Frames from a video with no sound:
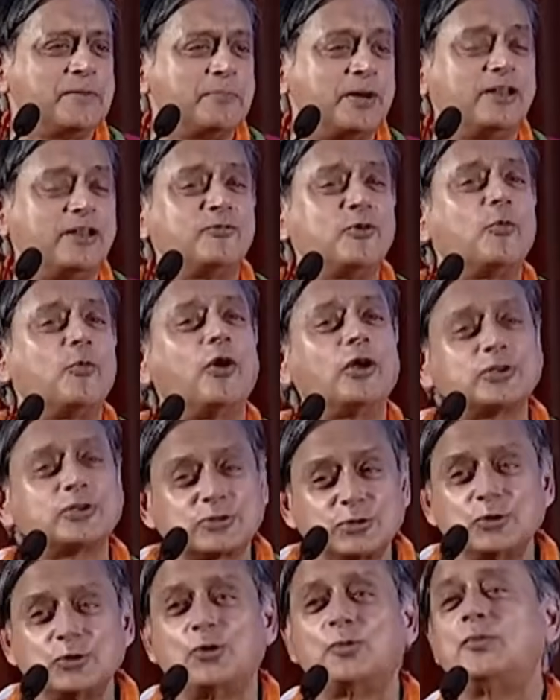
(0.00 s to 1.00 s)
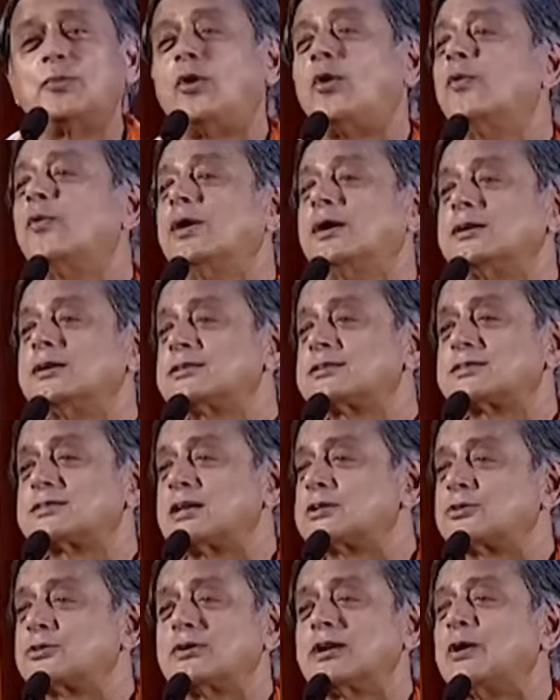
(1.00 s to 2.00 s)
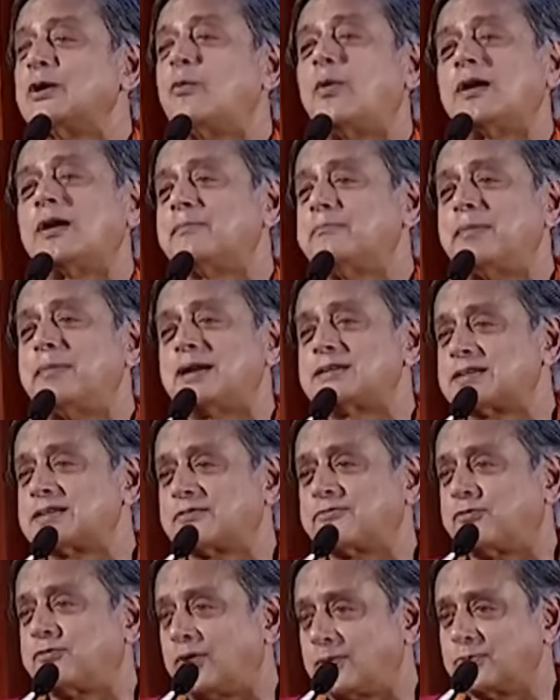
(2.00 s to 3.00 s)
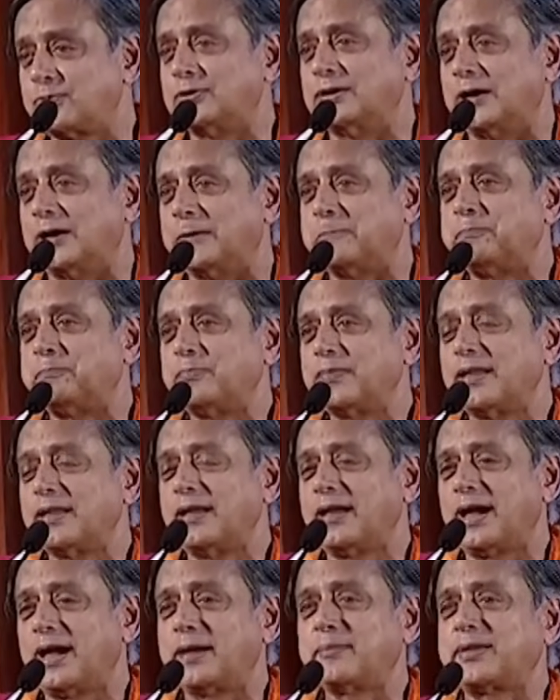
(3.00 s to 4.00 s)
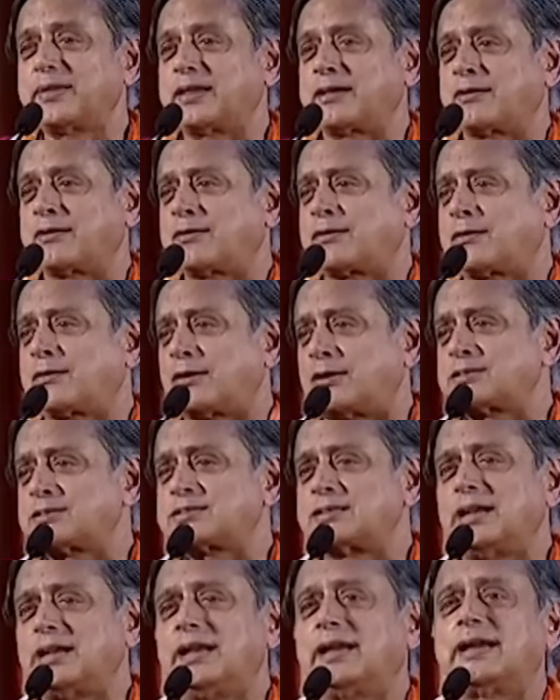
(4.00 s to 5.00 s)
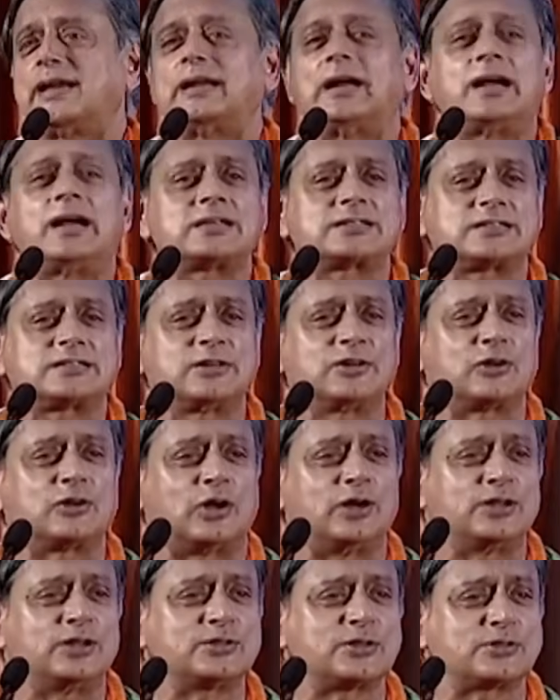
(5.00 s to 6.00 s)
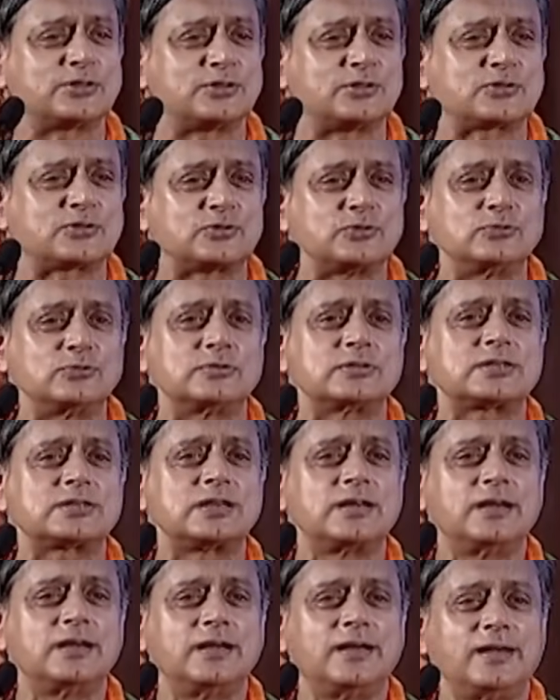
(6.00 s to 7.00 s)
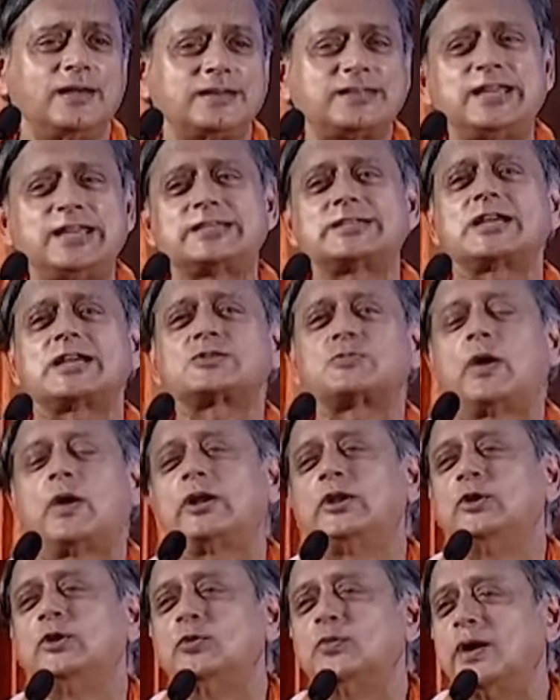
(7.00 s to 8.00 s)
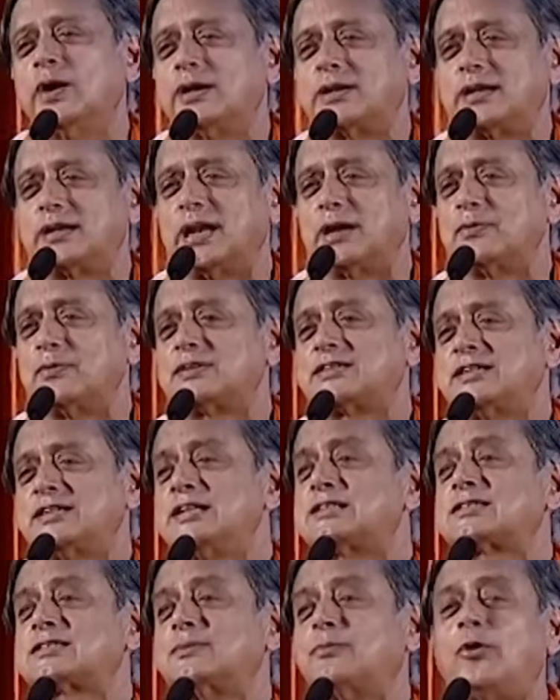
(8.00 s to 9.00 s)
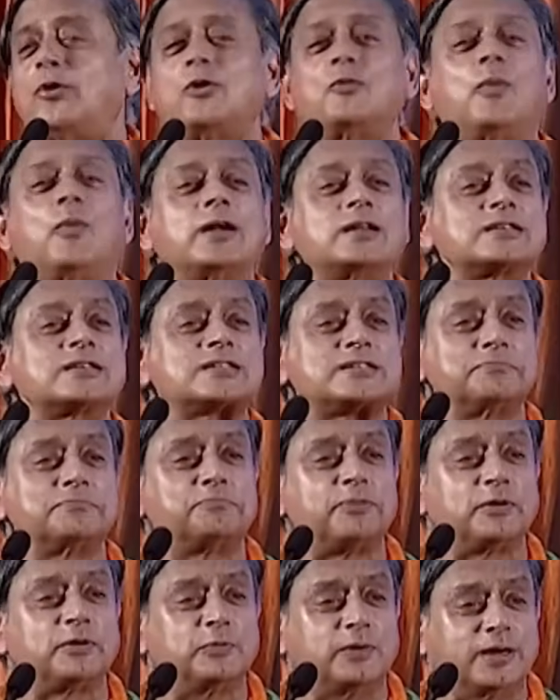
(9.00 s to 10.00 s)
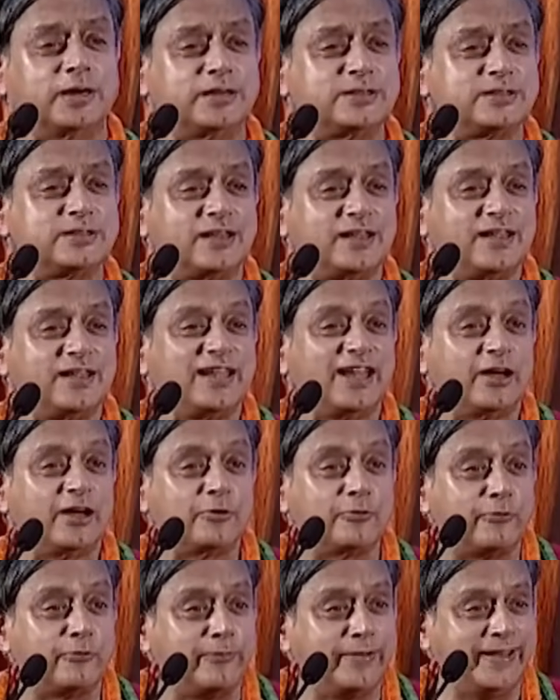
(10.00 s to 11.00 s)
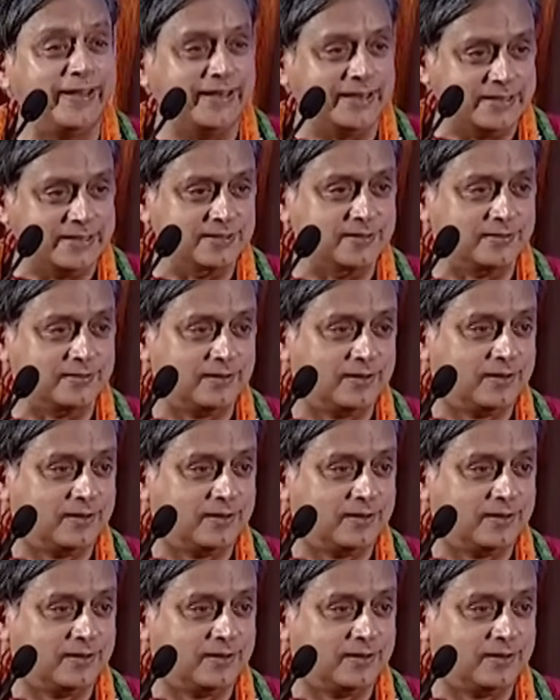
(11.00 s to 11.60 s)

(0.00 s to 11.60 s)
But if you want to know more words, there's only one magic formula. I constantly get asked in colleges and schools, teach us one new word, and I will teach them all one simple word, read.